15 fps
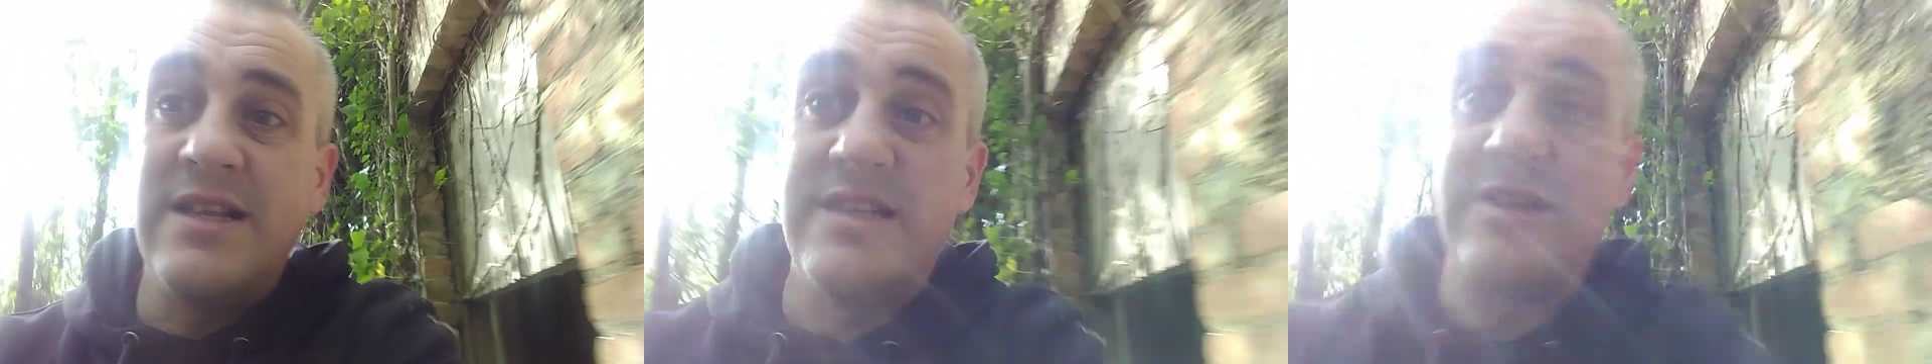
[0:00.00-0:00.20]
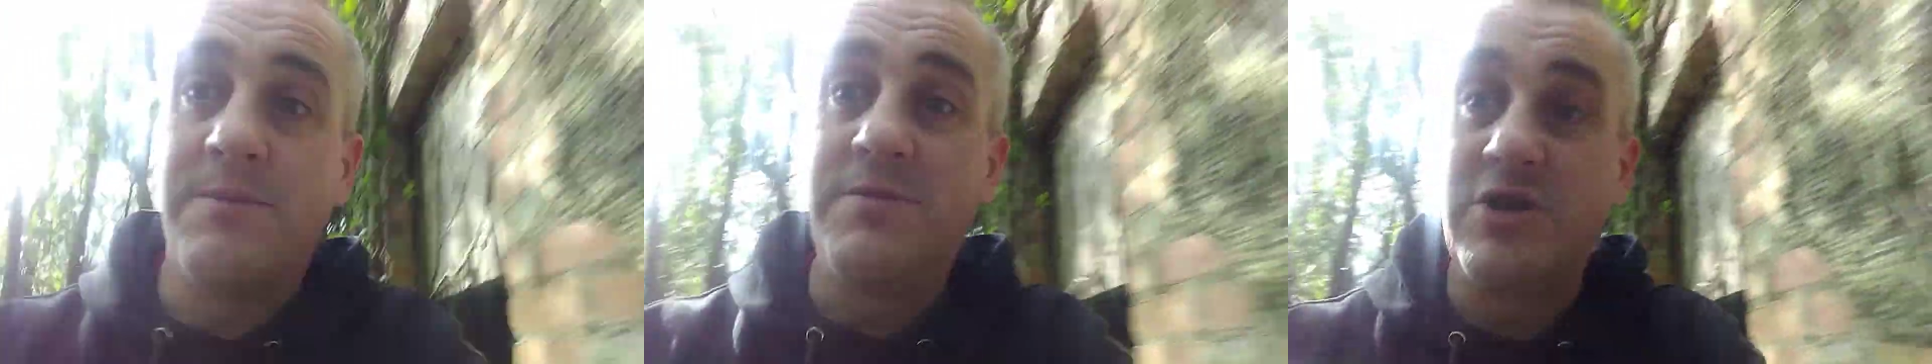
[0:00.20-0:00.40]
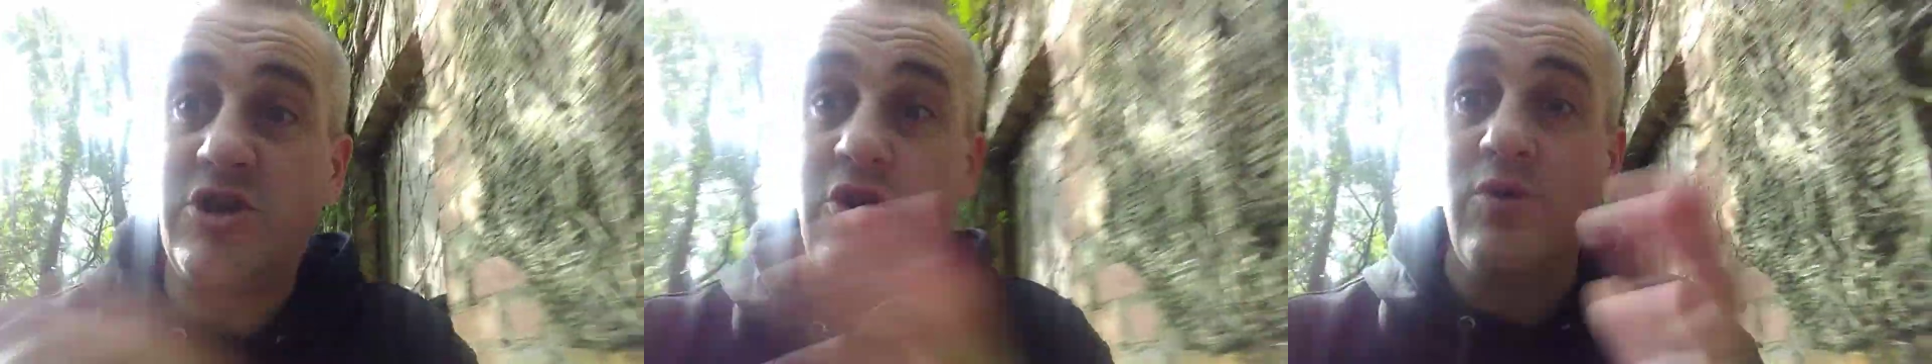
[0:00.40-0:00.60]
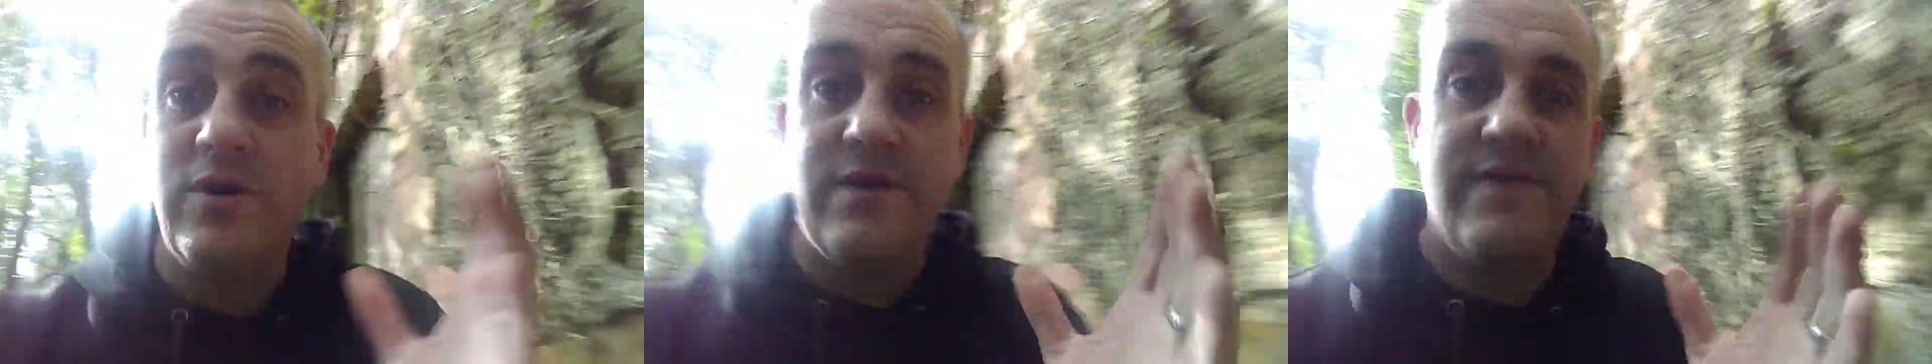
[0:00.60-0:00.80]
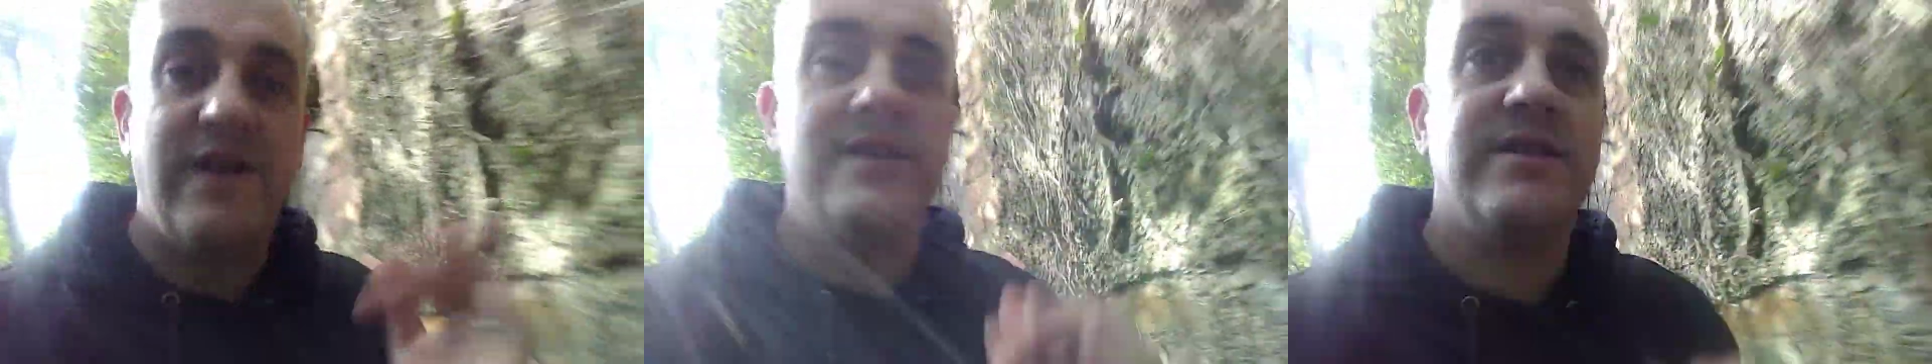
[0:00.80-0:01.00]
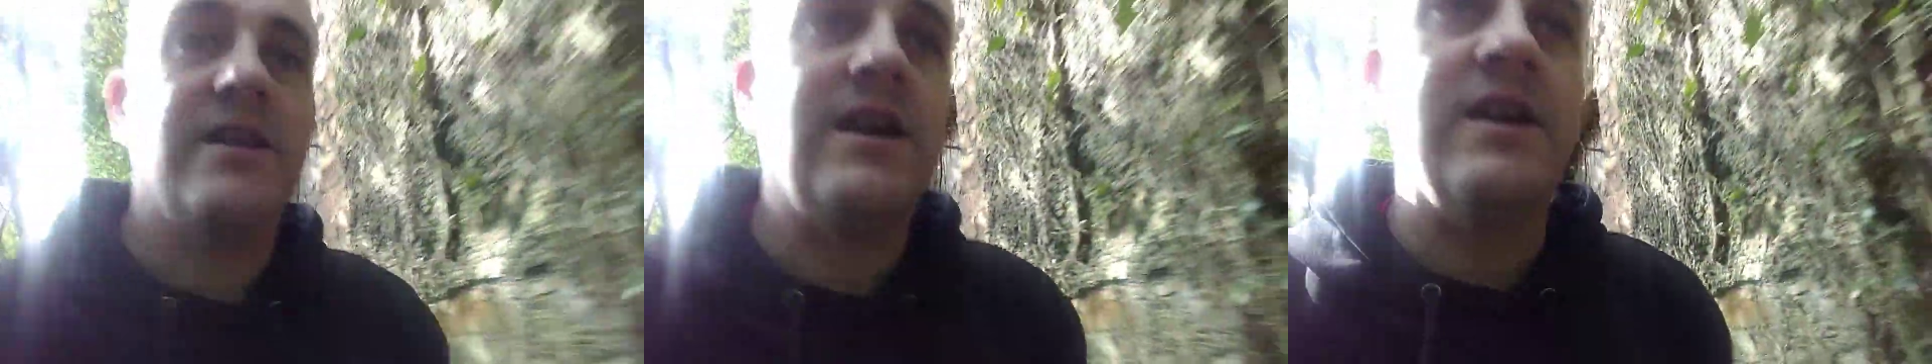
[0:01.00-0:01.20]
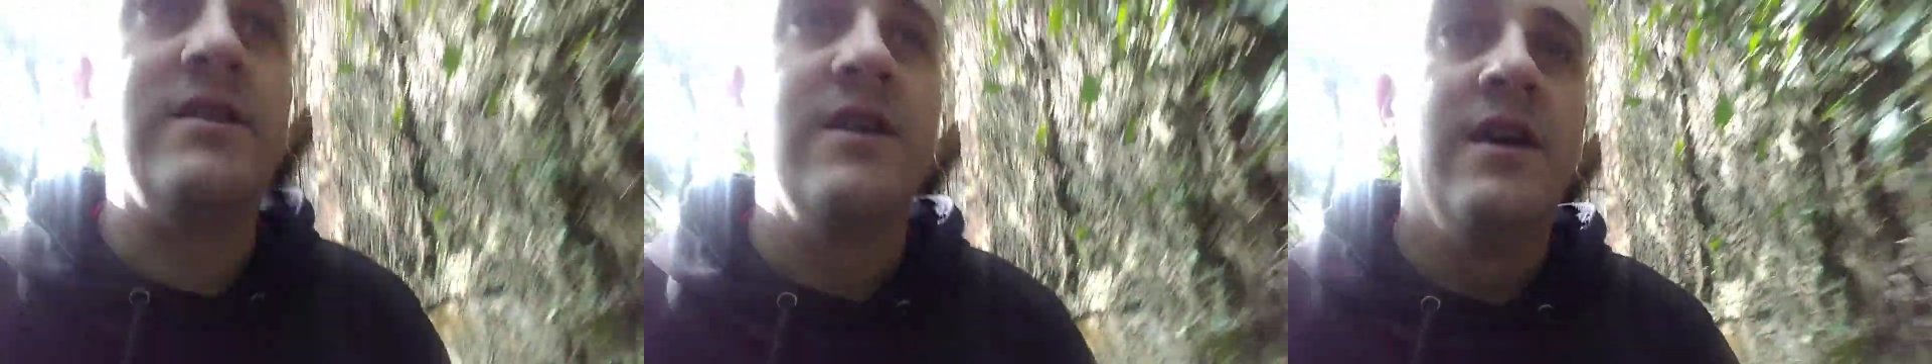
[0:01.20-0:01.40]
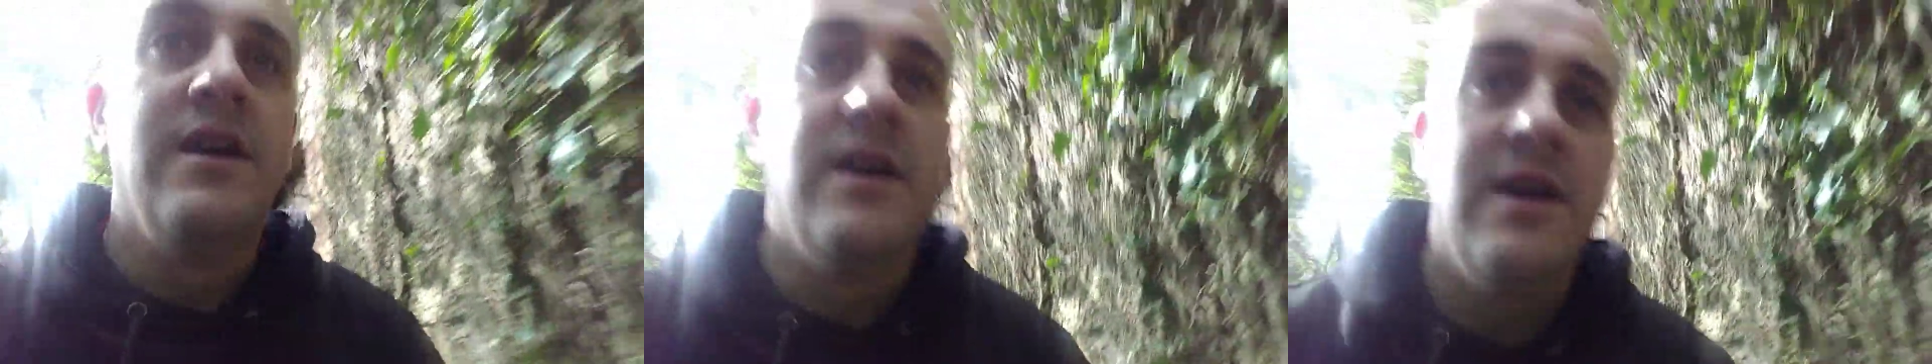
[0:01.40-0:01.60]
investigate. If
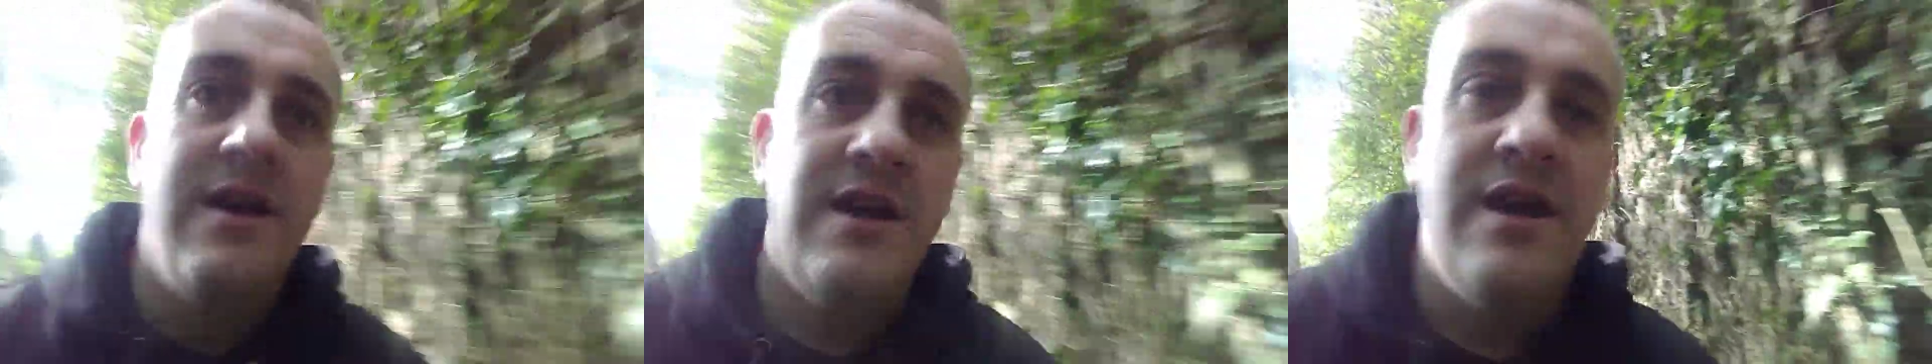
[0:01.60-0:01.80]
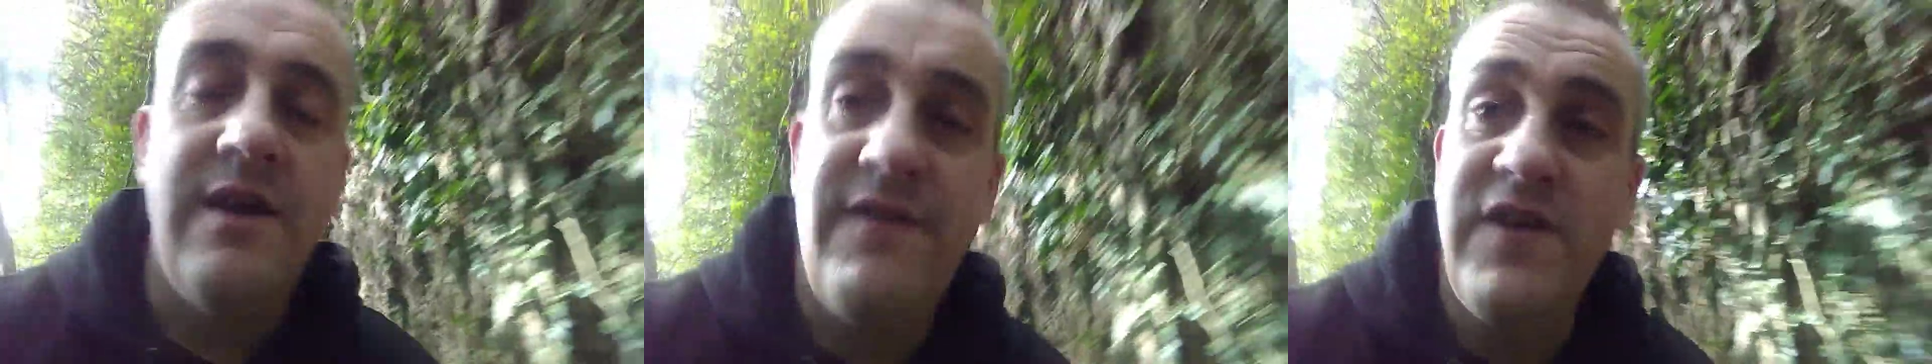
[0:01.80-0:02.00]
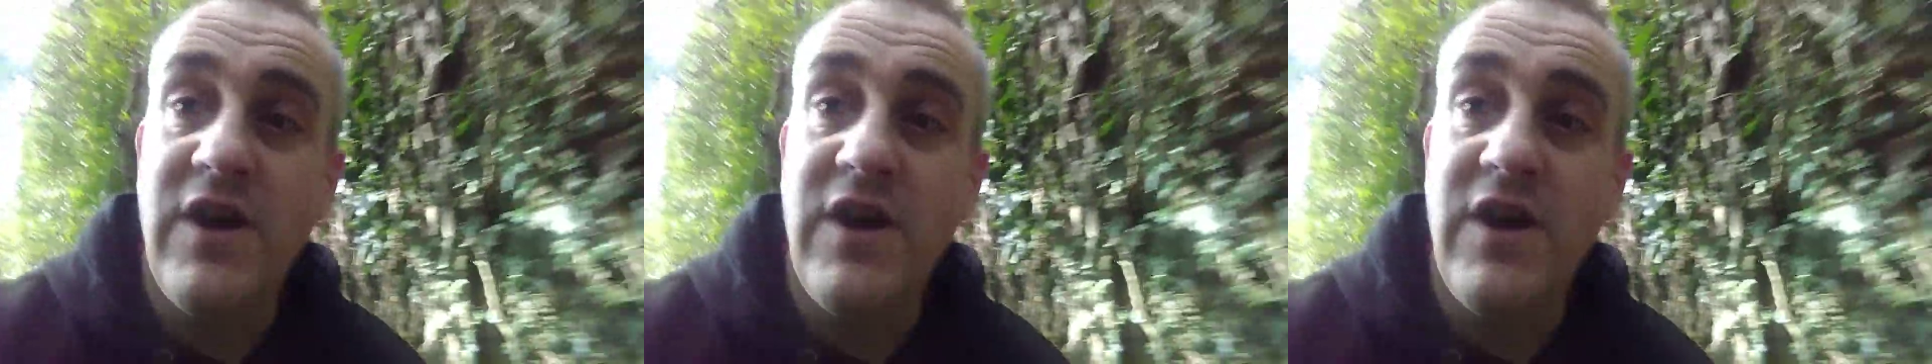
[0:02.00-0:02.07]
you all like